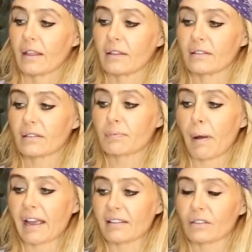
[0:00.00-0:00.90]
This is
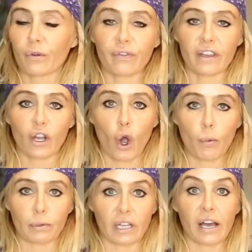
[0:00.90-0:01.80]
by Sofia
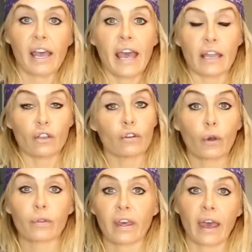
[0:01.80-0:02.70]
Coppola, and you
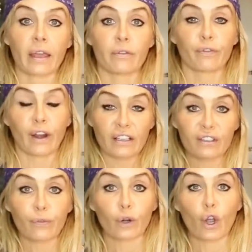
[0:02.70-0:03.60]
know that
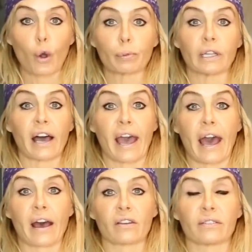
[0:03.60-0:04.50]
Francis Ford Coppola
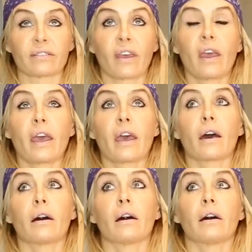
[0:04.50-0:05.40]
has,
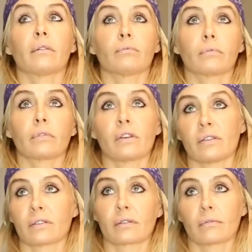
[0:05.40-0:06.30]

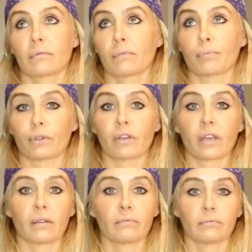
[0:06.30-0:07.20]
he's a
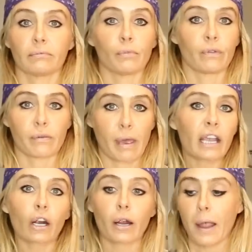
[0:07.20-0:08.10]
brilliant movie
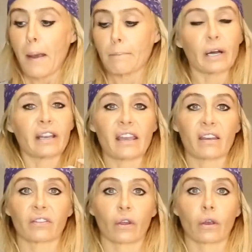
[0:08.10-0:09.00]
maker, but he
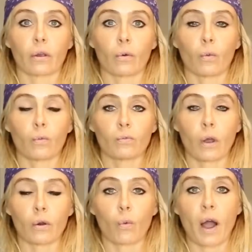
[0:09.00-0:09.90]
has a
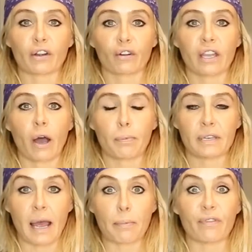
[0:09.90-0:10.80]
winery up
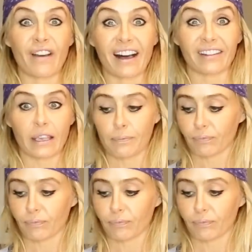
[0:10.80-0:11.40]
in Napa Valley.